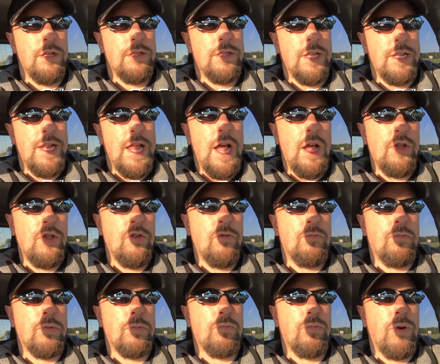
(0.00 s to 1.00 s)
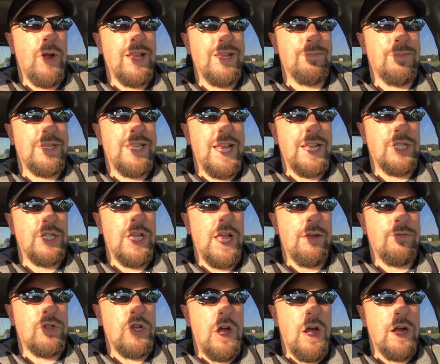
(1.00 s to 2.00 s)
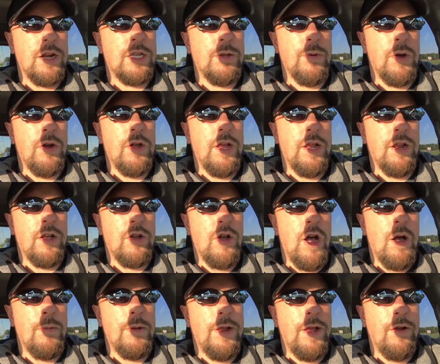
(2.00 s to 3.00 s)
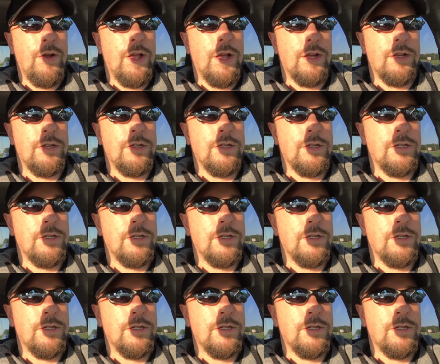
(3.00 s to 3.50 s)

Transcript: that now you've potentially have talked about in a common area?